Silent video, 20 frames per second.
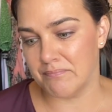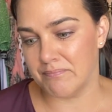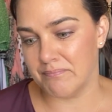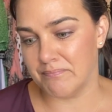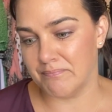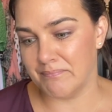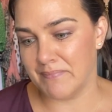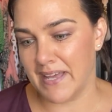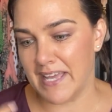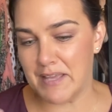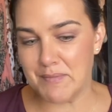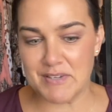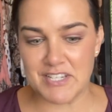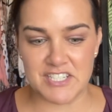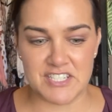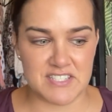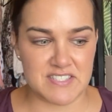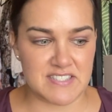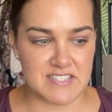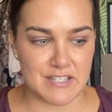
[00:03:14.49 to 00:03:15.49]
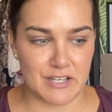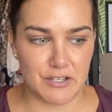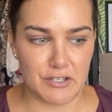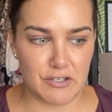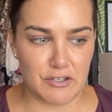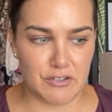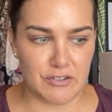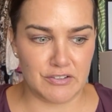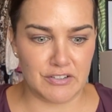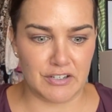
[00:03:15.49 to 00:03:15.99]
Maybe just so
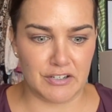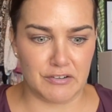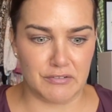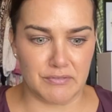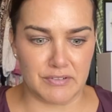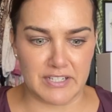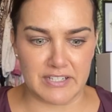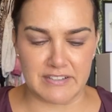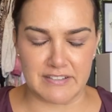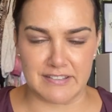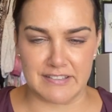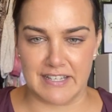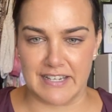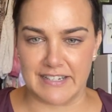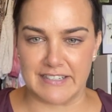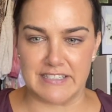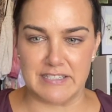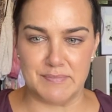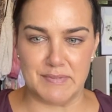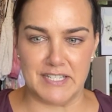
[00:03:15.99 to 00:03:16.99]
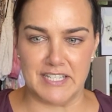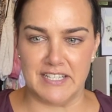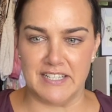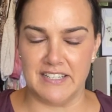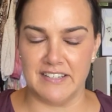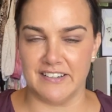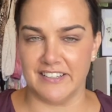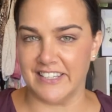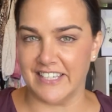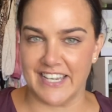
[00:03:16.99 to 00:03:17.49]
you know what it's like to
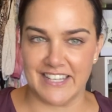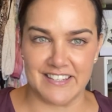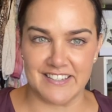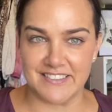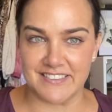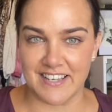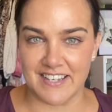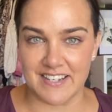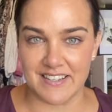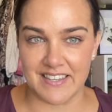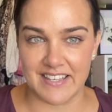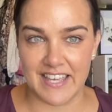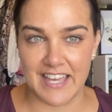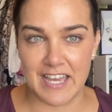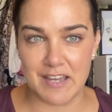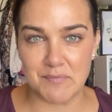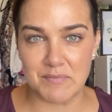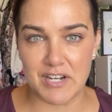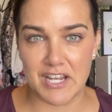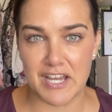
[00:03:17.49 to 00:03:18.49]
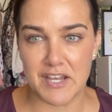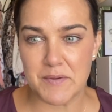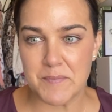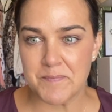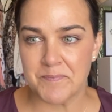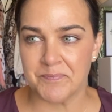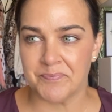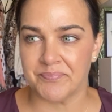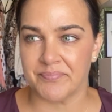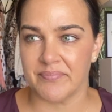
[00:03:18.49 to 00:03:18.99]
be on the other side of the camera.
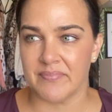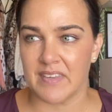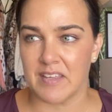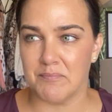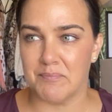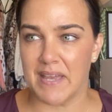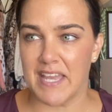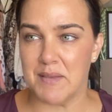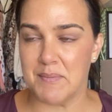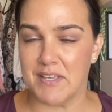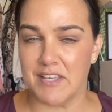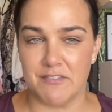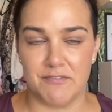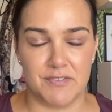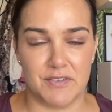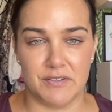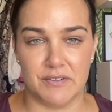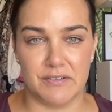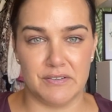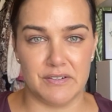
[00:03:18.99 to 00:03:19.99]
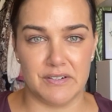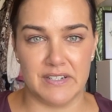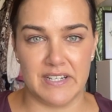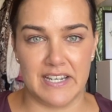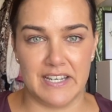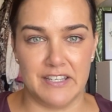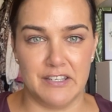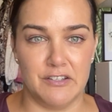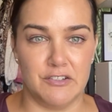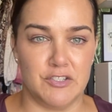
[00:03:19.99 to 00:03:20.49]
Maybe if you're
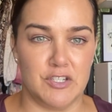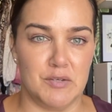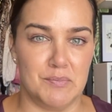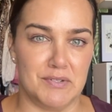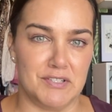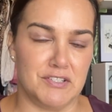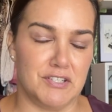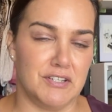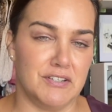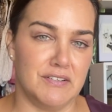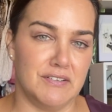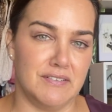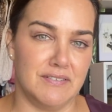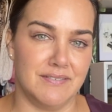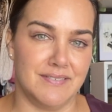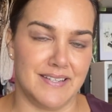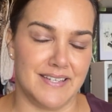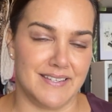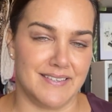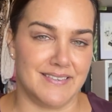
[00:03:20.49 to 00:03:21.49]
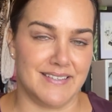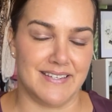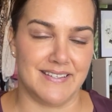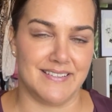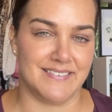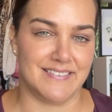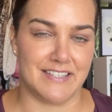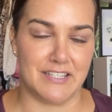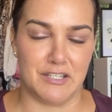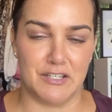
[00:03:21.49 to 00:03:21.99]
a YouTuber too, there are
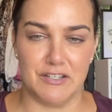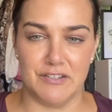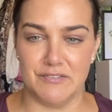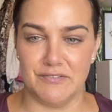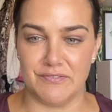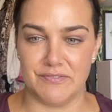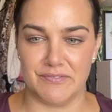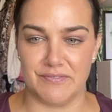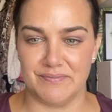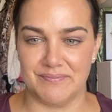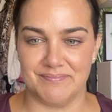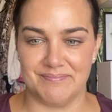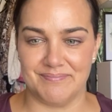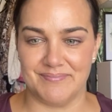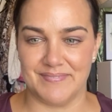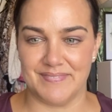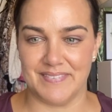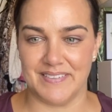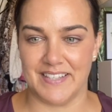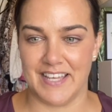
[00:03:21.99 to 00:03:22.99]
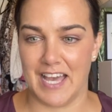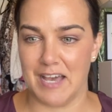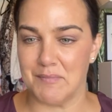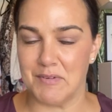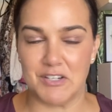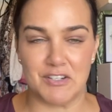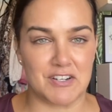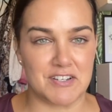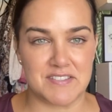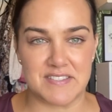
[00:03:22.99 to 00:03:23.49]
things that you've come
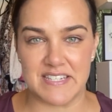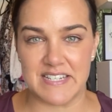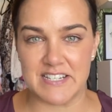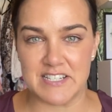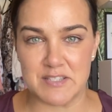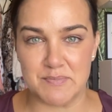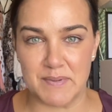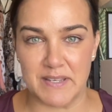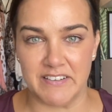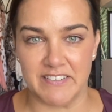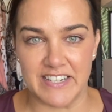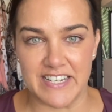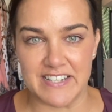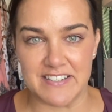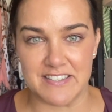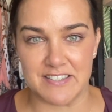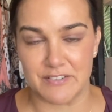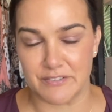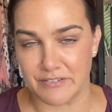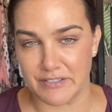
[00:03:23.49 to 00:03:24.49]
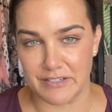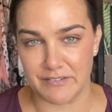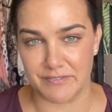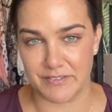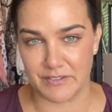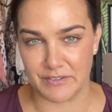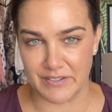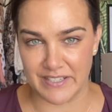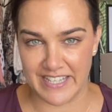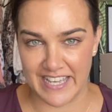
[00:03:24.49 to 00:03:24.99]
across and experienced, or if
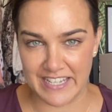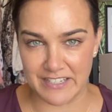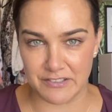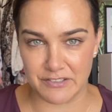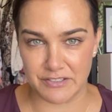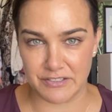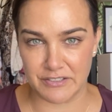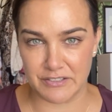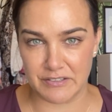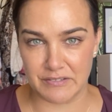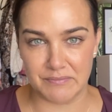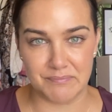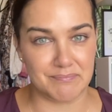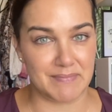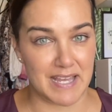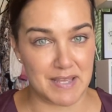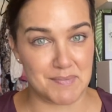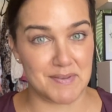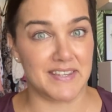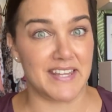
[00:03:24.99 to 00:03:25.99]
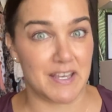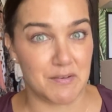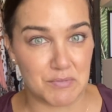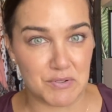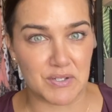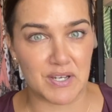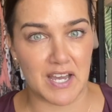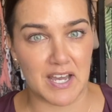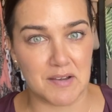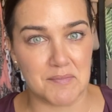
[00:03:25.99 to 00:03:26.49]
you're yet to, maybe they will
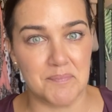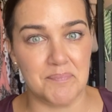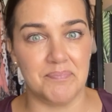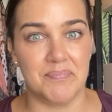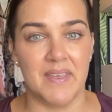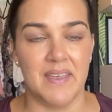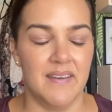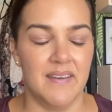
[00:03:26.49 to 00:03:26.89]
come.